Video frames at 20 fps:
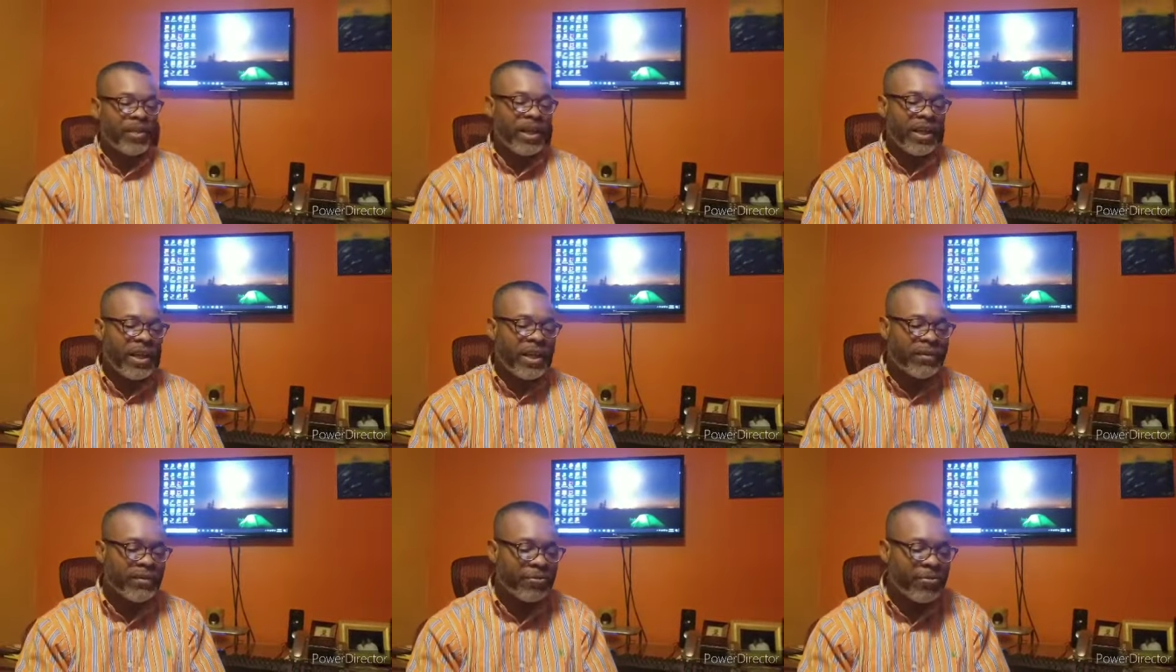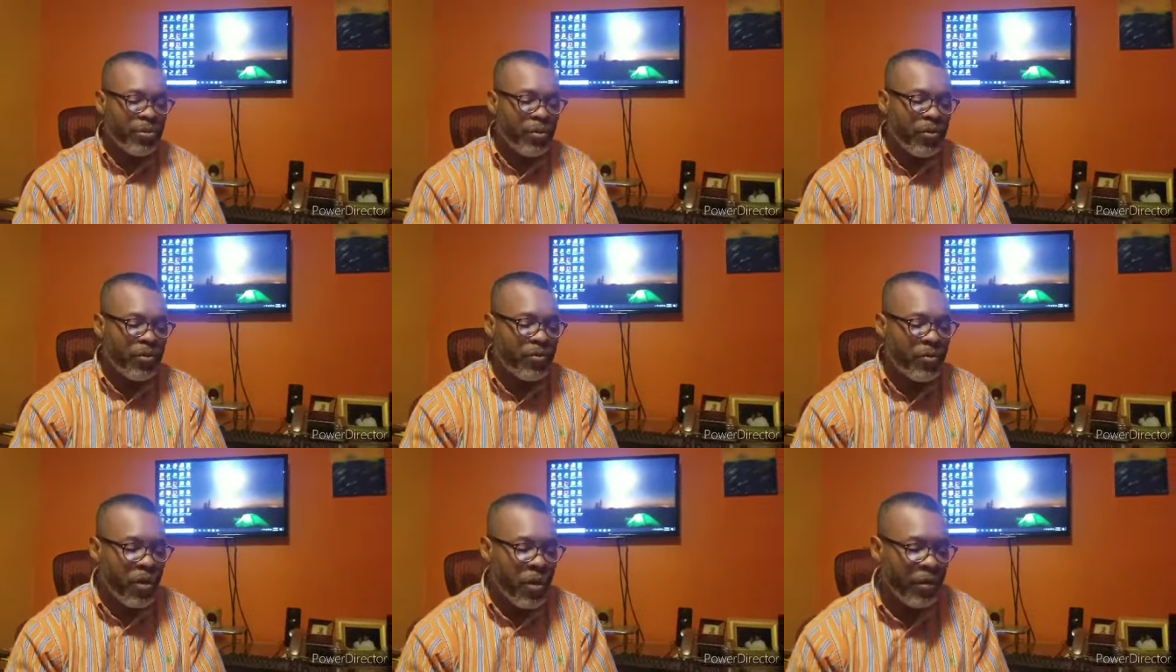Let's
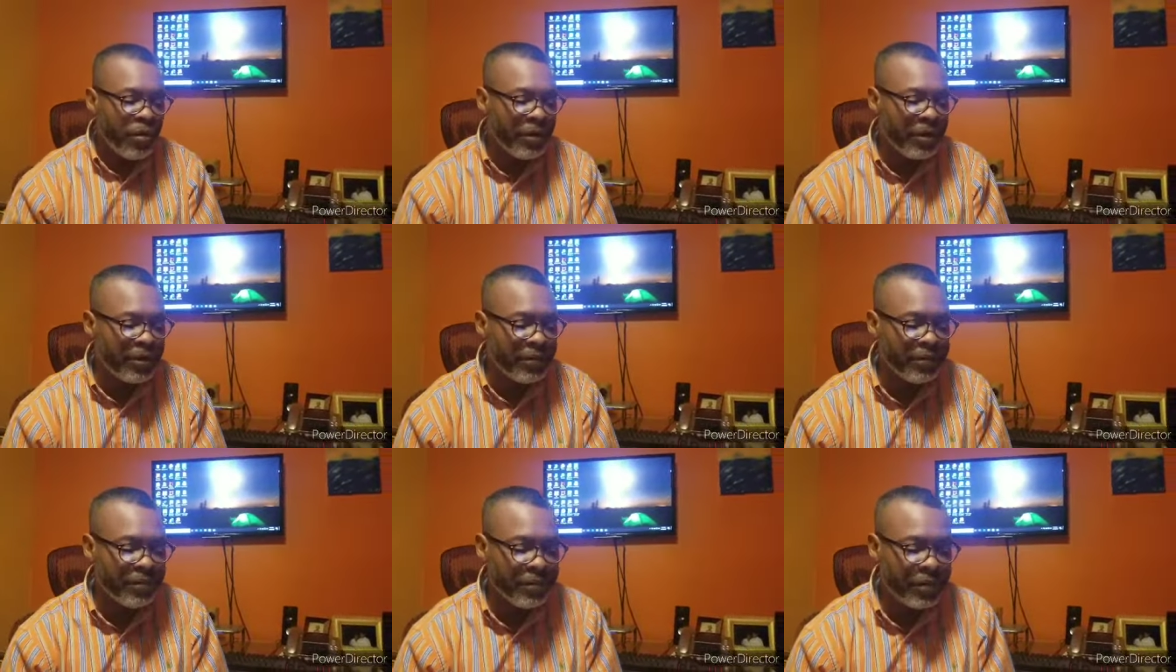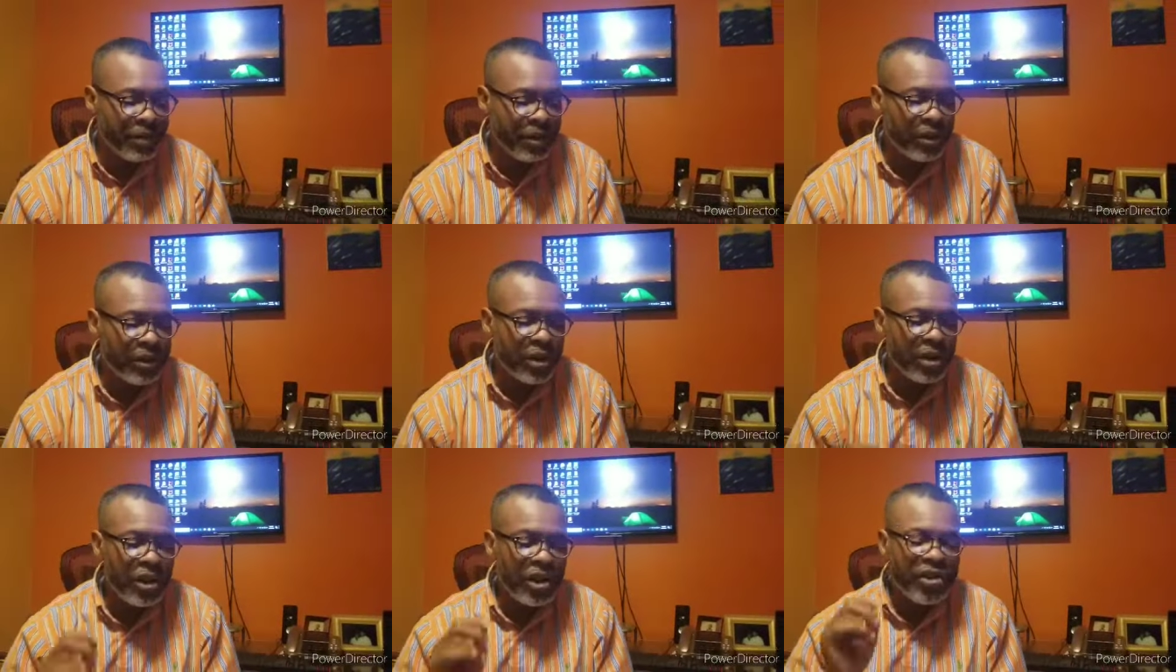move forward.
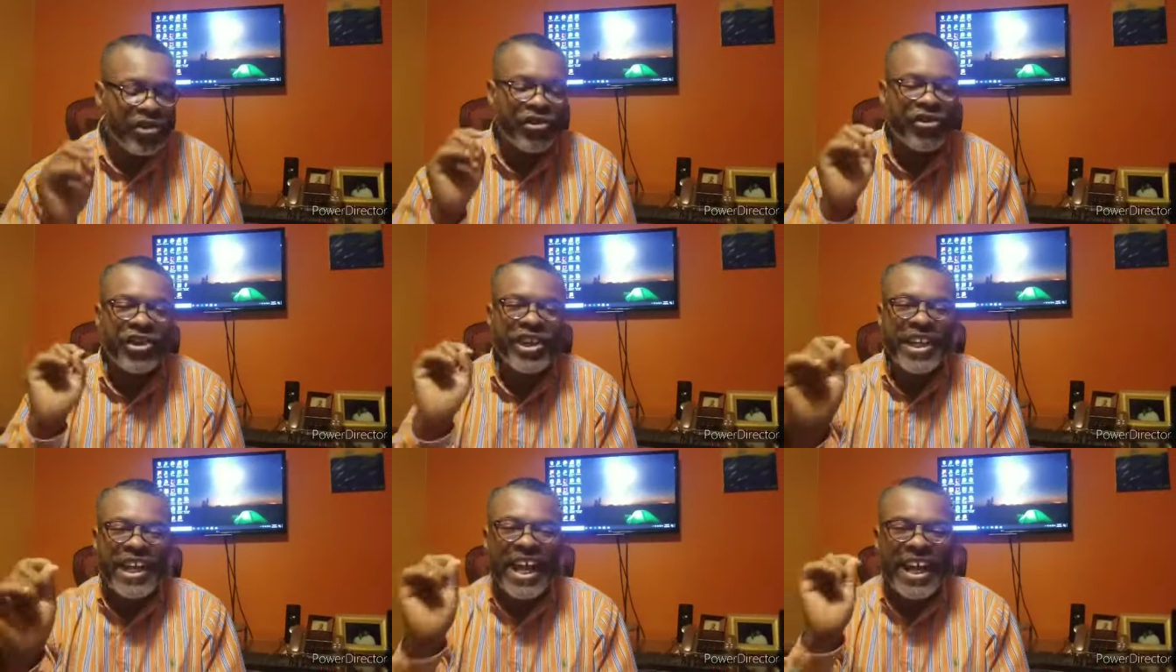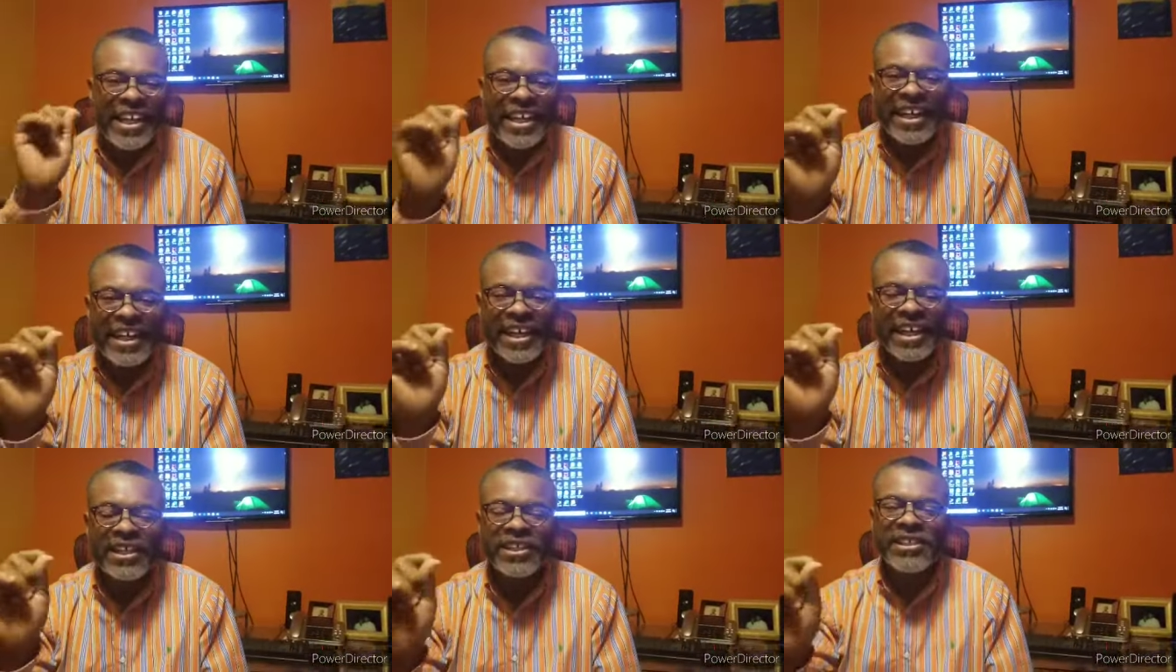
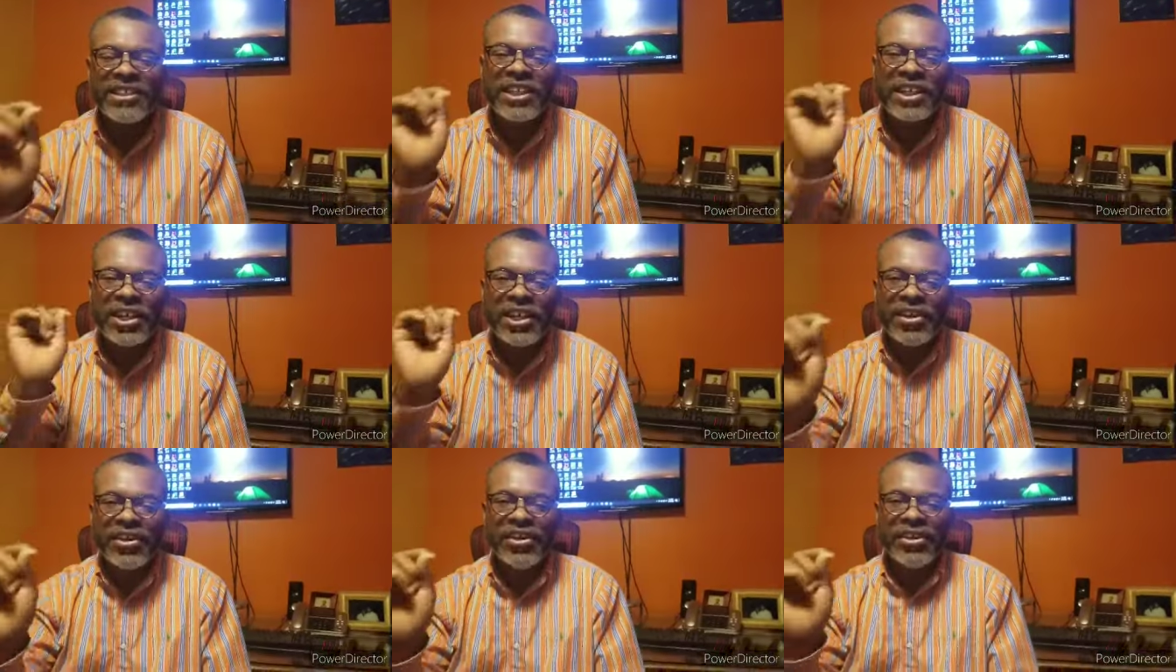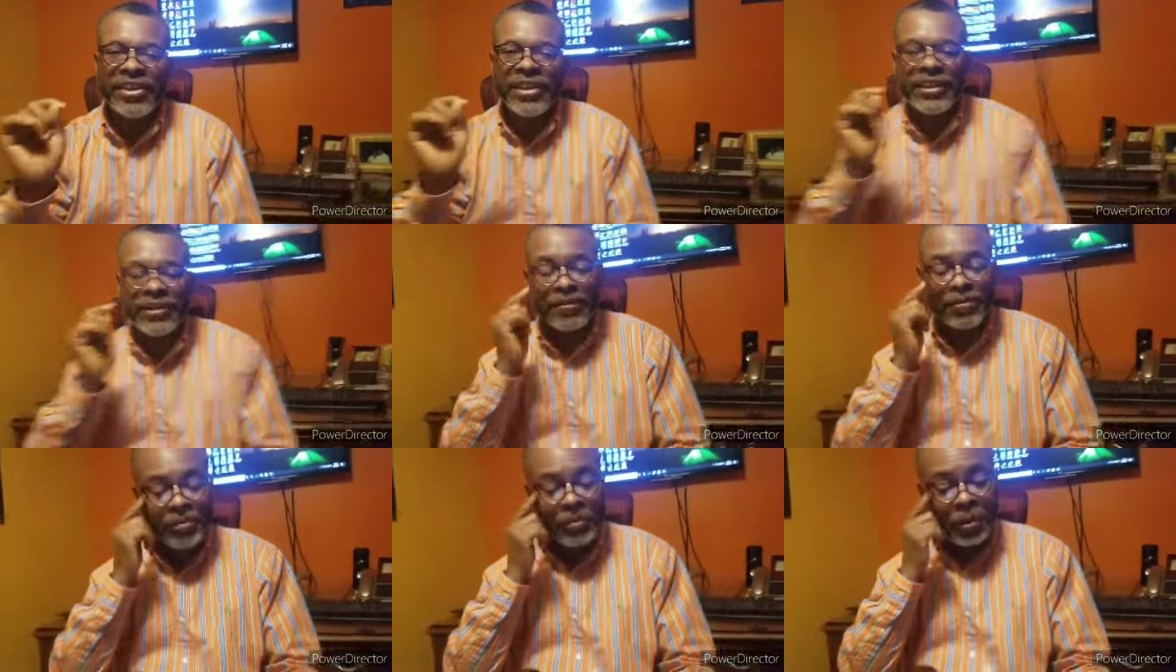Creating
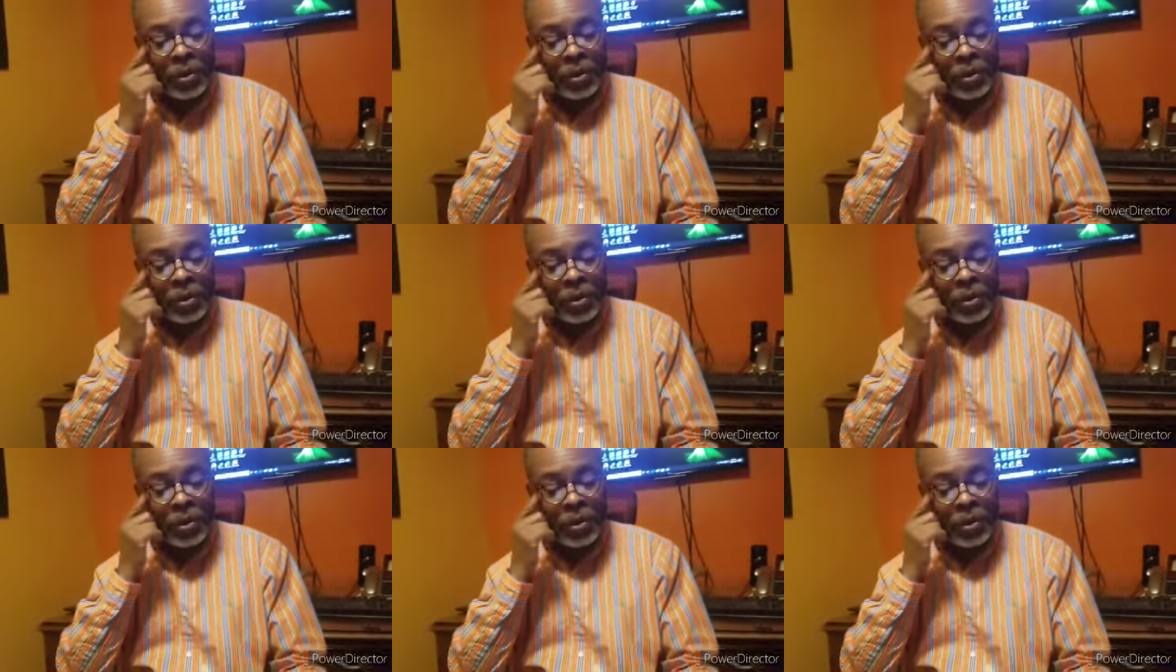security.